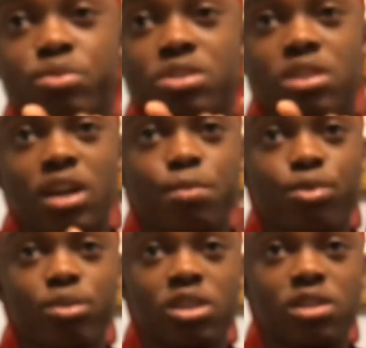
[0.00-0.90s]
What's gonna happen
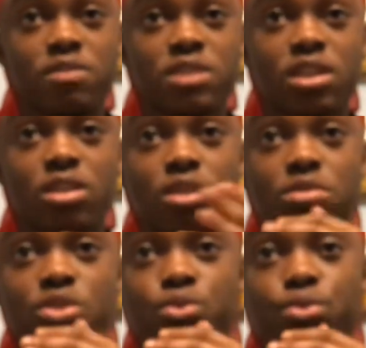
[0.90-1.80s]
when you leave secondary
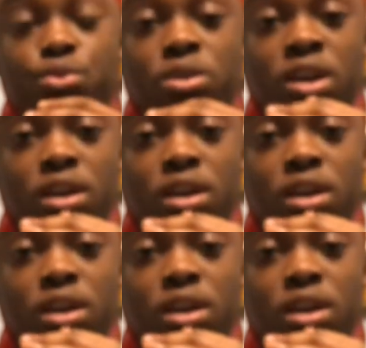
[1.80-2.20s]
school?